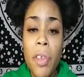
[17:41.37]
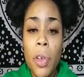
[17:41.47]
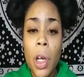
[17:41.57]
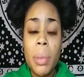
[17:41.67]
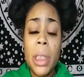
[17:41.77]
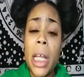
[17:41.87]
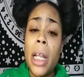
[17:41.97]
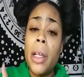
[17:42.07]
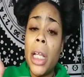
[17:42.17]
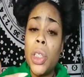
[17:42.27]
You know what I'm
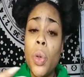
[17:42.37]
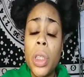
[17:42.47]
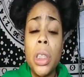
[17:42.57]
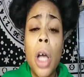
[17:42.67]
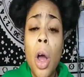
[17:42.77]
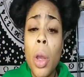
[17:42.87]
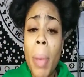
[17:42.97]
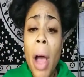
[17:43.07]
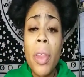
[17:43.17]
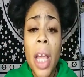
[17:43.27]
saying? And Taurus is all
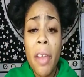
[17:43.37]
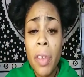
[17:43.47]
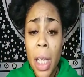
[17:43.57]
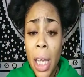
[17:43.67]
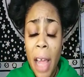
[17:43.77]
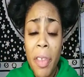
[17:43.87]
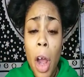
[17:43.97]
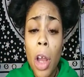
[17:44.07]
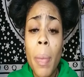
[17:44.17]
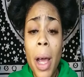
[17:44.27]
about the everyday life. They're
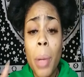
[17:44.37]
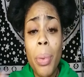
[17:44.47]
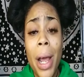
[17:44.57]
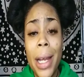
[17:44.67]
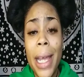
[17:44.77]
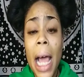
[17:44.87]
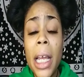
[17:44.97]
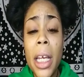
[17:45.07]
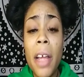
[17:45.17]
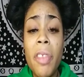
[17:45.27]
all about the
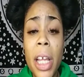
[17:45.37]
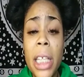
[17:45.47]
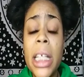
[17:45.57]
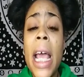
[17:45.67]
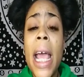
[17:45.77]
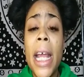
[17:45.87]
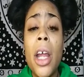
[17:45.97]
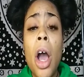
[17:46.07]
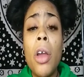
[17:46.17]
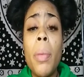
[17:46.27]
practicality of things, and
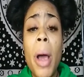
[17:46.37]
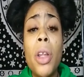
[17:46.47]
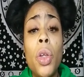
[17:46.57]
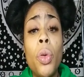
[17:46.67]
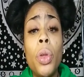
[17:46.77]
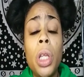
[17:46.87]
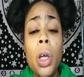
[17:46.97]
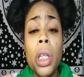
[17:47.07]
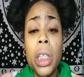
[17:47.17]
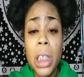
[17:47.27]
they're all about
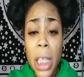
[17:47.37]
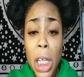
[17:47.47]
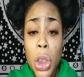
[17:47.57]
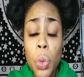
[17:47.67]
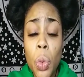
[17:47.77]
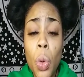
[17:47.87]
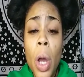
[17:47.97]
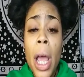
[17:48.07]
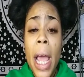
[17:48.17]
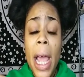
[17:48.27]
the schedule
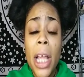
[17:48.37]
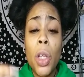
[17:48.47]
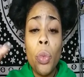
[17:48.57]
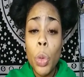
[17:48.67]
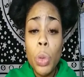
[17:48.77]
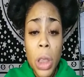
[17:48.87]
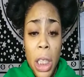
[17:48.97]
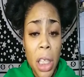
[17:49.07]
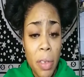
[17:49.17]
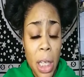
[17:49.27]
and the
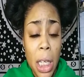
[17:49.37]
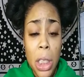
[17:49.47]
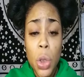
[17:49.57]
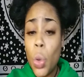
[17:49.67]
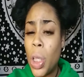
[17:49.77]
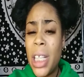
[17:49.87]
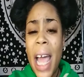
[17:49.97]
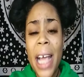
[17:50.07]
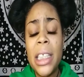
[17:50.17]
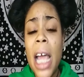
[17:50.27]
routine of things. Taurus
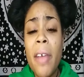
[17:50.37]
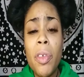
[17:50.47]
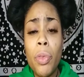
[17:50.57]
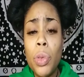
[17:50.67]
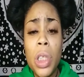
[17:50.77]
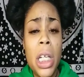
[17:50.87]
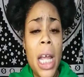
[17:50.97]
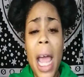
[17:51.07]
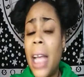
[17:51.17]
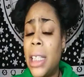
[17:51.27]
has to have a routine.
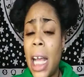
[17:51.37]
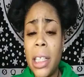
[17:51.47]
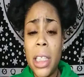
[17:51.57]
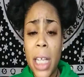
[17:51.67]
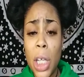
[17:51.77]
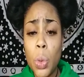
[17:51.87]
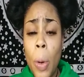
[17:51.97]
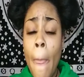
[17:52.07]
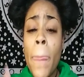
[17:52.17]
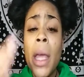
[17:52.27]
It has to have a
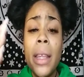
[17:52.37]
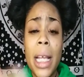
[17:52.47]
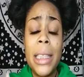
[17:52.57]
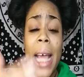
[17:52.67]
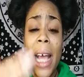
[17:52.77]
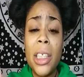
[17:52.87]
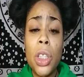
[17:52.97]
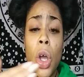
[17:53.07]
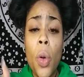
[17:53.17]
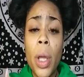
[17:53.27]
schedule. Things has to
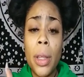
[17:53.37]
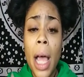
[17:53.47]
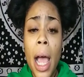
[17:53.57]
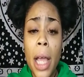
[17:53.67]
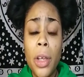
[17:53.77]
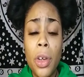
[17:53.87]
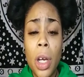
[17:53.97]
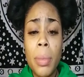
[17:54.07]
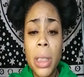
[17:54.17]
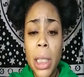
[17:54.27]
go in line. You know
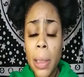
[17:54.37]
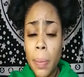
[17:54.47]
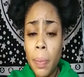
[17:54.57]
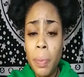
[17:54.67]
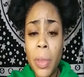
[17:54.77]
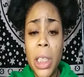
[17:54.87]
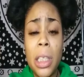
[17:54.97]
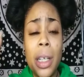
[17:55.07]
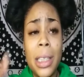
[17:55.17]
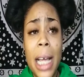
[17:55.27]
what I'm saying? These
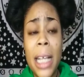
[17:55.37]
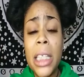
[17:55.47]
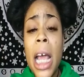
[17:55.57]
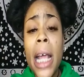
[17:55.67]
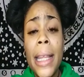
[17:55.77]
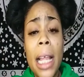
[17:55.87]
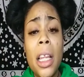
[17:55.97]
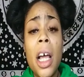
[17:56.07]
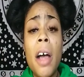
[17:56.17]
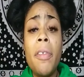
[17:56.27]
are the signs that
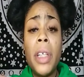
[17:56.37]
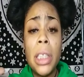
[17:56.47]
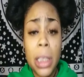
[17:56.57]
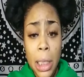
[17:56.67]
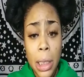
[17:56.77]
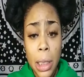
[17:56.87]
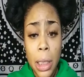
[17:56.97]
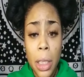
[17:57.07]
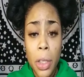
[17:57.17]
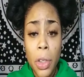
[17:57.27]
love
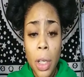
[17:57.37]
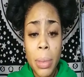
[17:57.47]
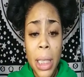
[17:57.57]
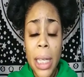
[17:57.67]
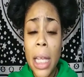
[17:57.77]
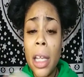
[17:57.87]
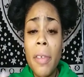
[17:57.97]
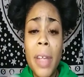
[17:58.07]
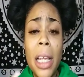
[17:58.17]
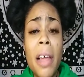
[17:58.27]
consistency. You know what I'm saying?
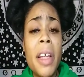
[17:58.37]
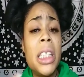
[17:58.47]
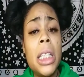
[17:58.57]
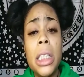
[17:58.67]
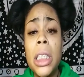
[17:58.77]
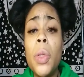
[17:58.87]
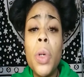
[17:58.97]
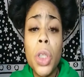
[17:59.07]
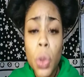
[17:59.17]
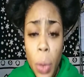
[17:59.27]
They love consistency
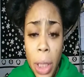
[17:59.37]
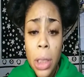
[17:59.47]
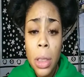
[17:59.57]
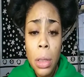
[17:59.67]
with a twist.